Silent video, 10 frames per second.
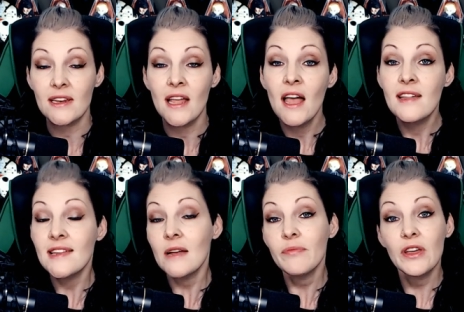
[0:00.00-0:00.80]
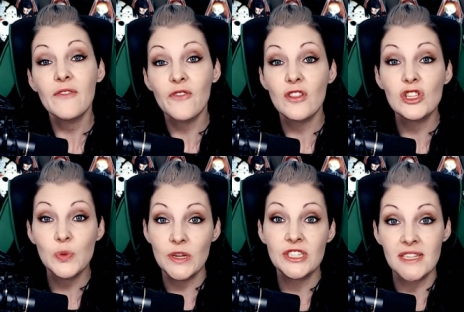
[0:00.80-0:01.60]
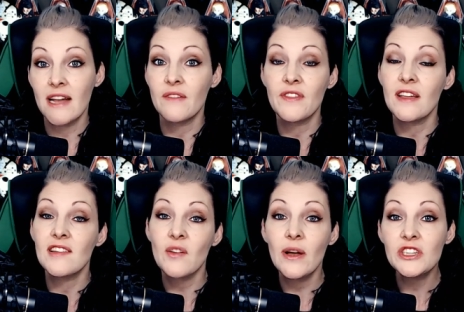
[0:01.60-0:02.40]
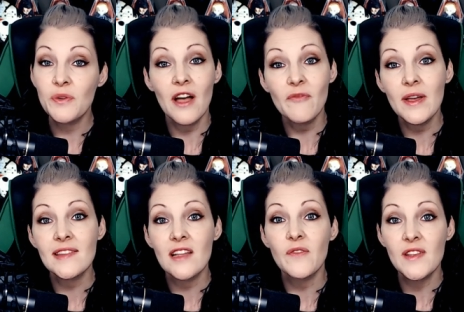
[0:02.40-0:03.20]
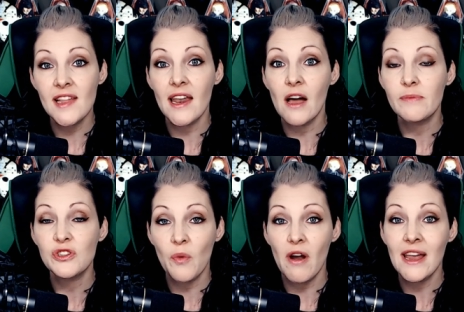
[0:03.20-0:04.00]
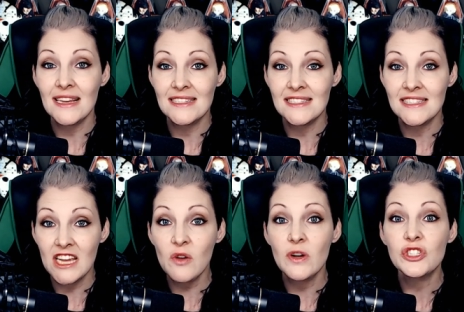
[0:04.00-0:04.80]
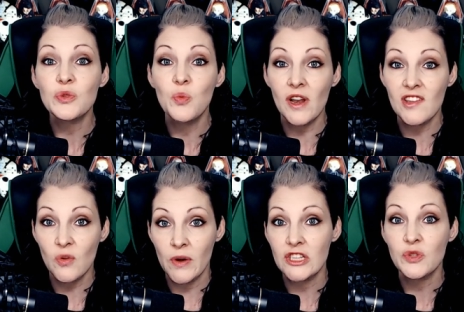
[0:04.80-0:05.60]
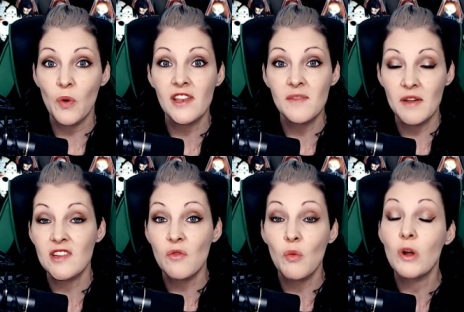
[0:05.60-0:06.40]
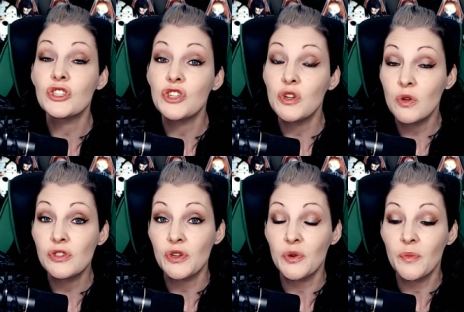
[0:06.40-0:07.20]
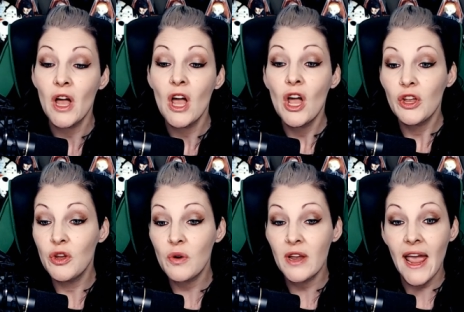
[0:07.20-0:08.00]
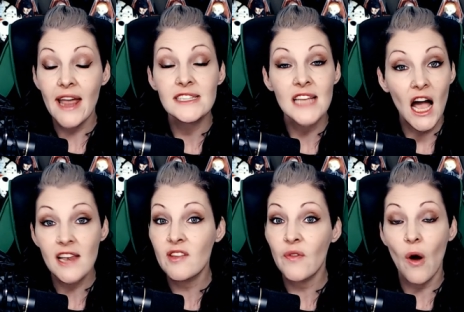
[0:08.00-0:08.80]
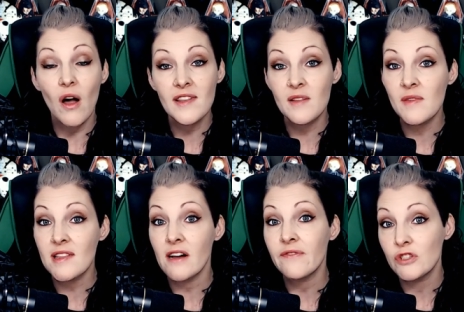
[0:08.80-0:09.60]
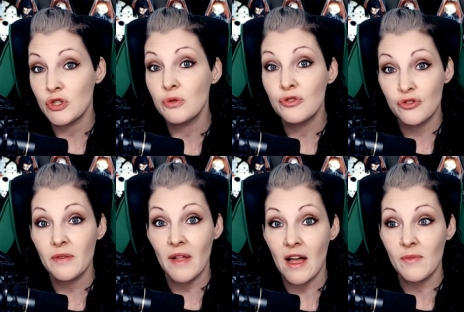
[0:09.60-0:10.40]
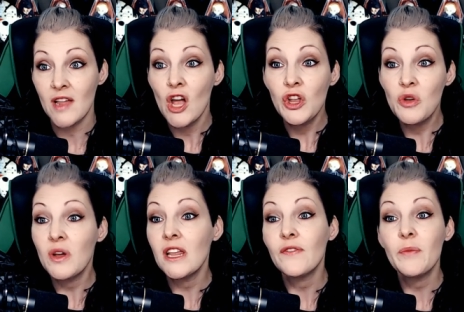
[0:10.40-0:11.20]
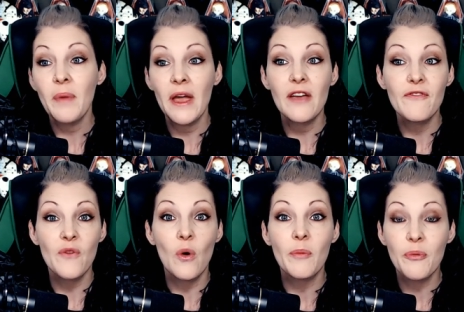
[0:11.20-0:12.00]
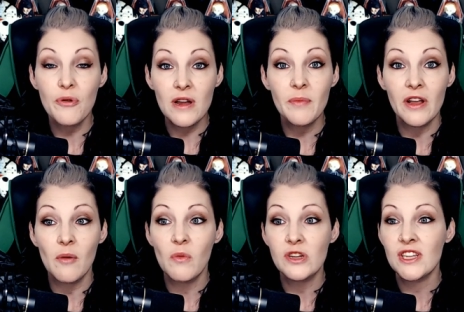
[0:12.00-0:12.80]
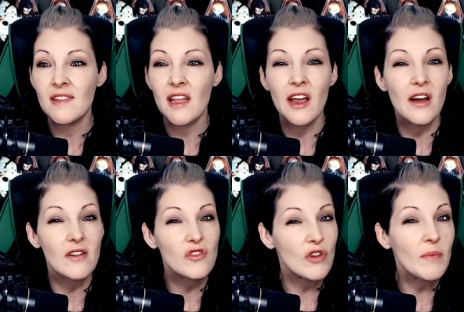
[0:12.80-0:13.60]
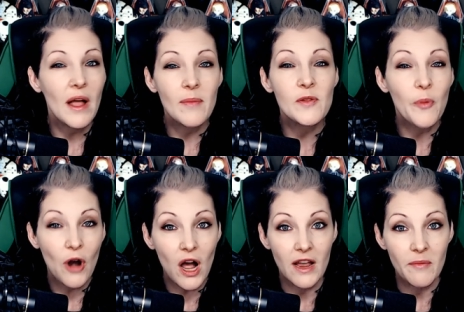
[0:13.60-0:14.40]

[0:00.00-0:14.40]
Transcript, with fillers: Same thing for the Twitch side of things. So I do have my stuff set up to where I can distinguish what's Twitch, what's Mixer, and what's YouTube. You can add tons of awesome stuff to Streamlabs. You can even pay for Premium, which is their Streamlabs Prime.